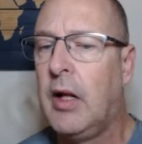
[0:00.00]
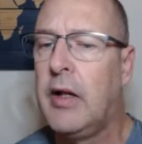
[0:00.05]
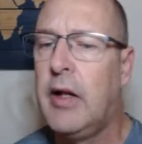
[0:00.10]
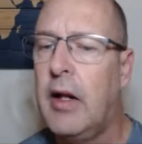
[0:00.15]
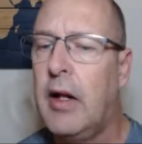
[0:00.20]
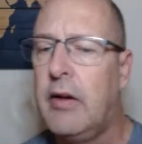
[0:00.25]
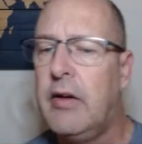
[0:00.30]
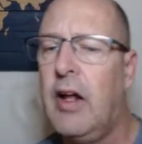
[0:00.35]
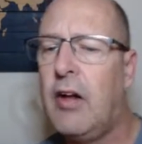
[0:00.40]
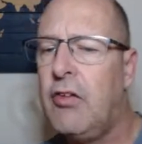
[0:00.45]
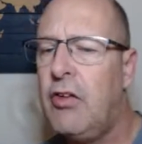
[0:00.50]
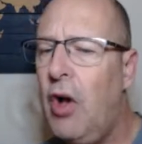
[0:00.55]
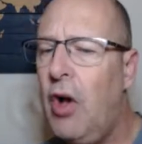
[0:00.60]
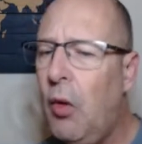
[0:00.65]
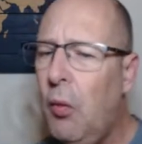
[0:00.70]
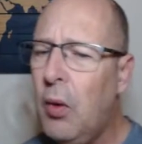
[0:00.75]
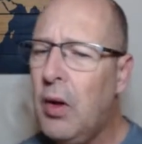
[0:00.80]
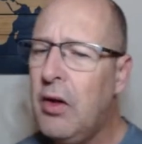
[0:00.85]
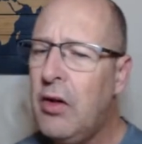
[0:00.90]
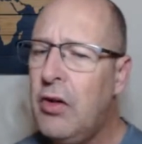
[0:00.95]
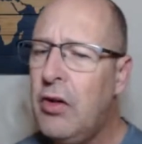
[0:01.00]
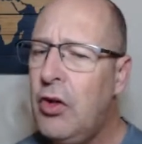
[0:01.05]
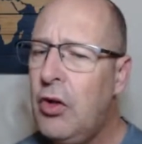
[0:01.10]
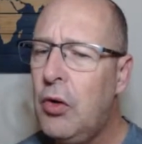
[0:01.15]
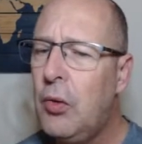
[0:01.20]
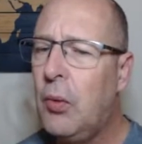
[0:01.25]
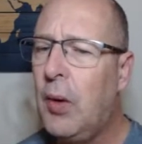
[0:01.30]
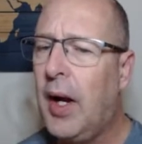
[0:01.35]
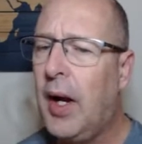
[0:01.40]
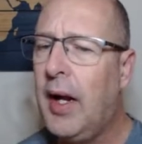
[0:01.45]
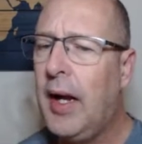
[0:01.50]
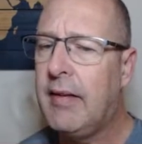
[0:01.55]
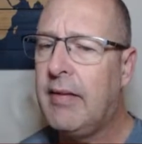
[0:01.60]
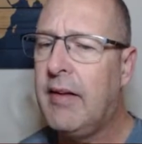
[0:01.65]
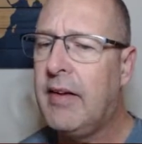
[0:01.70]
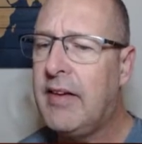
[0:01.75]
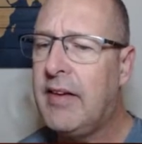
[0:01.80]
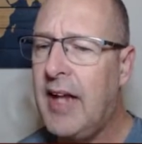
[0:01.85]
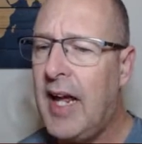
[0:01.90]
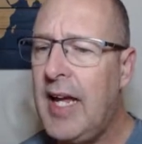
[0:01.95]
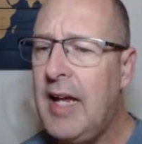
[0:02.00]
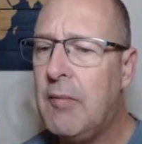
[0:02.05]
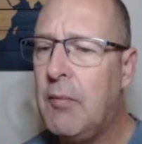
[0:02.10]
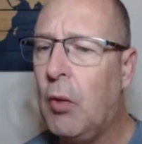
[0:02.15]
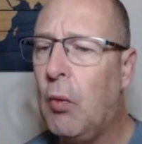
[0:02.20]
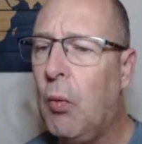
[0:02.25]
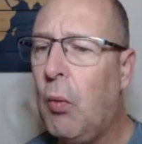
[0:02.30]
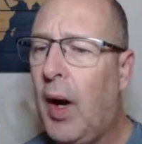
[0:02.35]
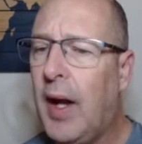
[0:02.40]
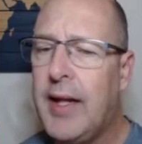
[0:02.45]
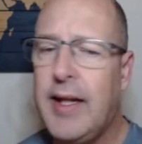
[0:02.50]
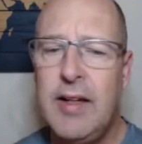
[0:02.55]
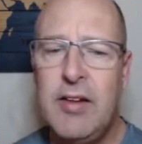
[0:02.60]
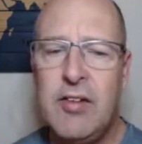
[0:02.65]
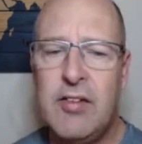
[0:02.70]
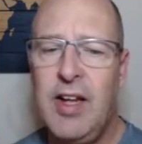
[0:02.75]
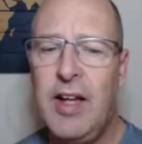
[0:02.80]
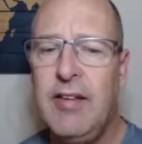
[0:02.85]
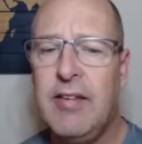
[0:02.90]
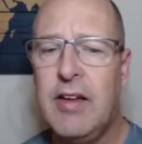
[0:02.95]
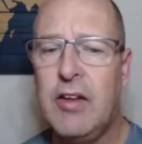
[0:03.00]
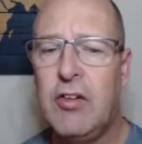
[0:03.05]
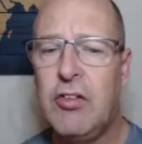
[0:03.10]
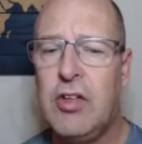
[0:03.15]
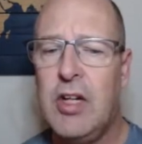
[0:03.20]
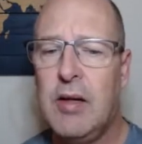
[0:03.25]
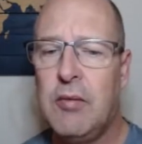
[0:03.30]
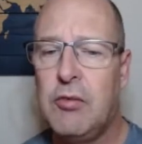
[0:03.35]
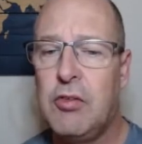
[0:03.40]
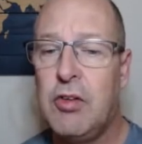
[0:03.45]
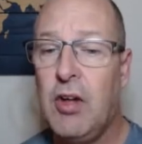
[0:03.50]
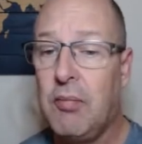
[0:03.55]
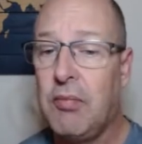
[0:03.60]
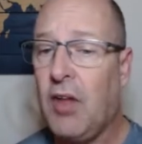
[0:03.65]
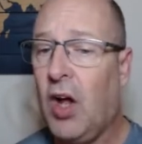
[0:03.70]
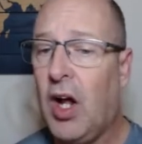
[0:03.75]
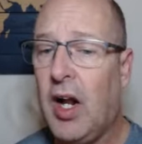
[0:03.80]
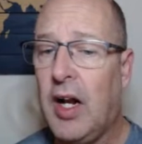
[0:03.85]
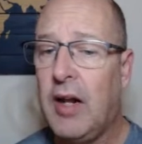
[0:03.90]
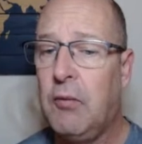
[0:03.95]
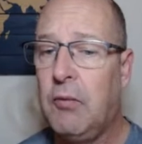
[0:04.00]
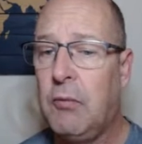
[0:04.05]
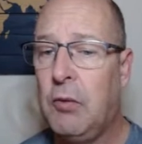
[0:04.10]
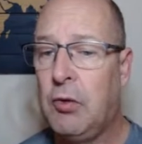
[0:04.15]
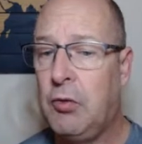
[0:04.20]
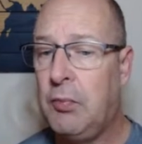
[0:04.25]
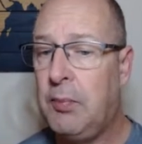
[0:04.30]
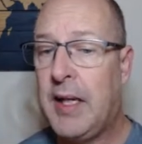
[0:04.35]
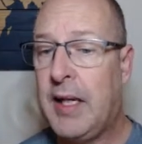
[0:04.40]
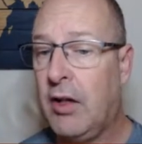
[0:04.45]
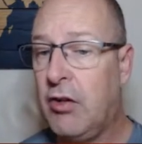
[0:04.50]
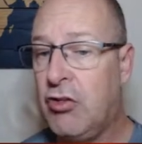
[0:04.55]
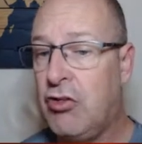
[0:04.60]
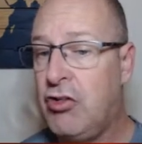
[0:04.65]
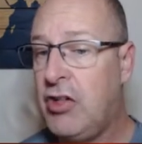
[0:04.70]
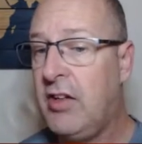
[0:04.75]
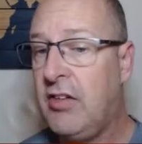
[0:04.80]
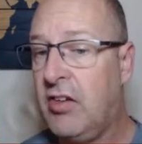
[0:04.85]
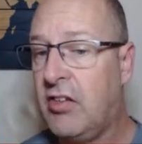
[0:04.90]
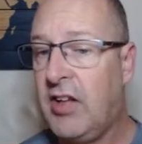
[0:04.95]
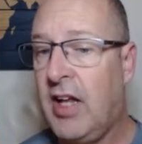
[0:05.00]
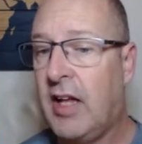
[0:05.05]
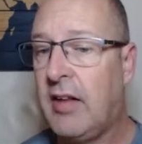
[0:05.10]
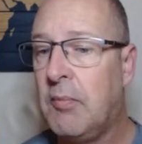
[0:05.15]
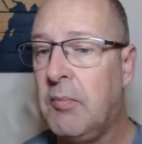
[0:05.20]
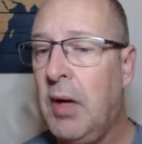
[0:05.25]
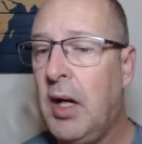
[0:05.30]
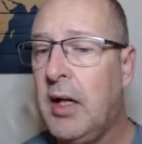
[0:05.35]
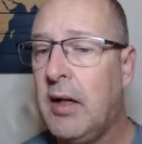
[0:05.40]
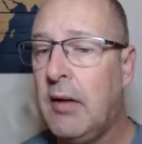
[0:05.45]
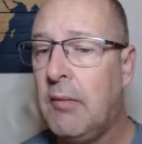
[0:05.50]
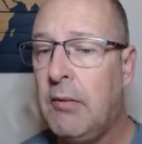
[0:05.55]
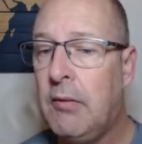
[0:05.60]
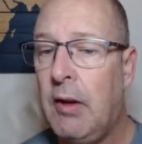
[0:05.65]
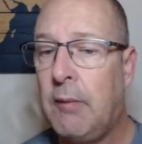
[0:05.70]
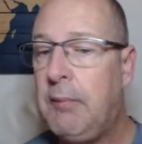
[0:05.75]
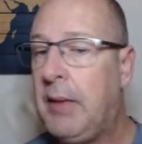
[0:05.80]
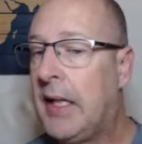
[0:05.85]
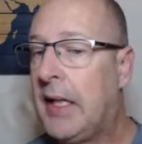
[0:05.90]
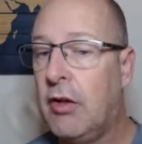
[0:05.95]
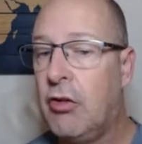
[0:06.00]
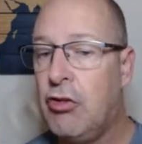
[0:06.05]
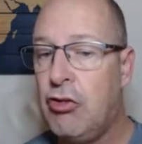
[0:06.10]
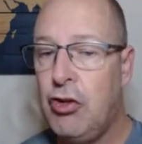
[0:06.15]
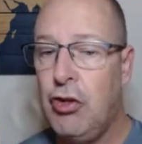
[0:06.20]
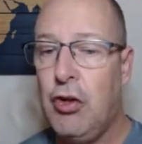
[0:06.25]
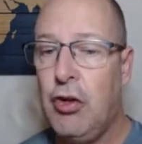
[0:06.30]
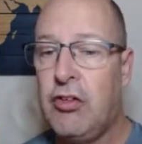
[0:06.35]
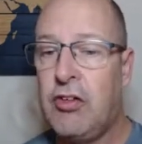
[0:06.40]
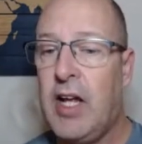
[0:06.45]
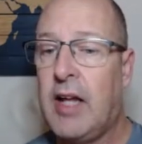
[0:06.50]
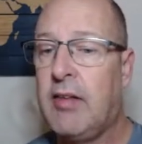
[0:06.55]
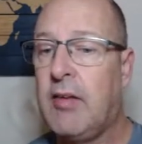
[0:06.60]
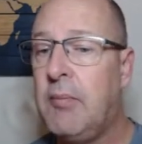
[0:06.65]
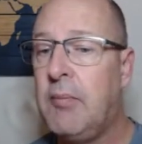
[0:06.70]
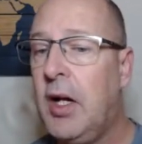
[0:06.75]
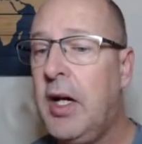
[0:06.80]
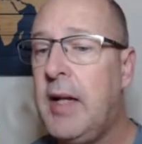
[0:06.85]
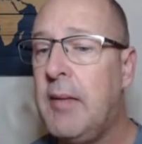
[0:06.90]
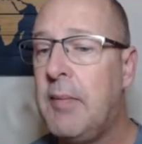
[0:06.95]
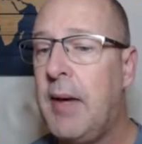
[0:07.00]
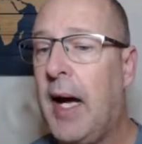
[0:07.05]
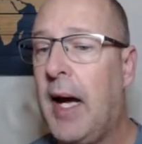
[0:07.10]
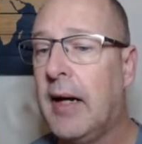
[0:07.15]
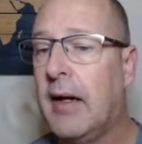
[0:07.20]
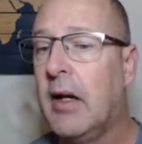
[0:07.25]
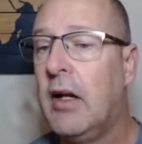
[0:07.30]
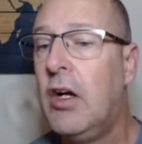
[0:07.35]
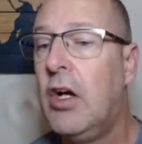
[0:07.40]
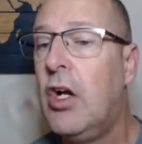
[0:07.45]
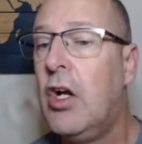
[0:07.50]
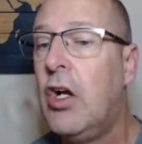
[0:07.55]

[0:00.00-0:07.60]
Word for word: Now, no one knew at the table why he said this to him. Some thought it was because Jesus had the money, because Judas had the money bag.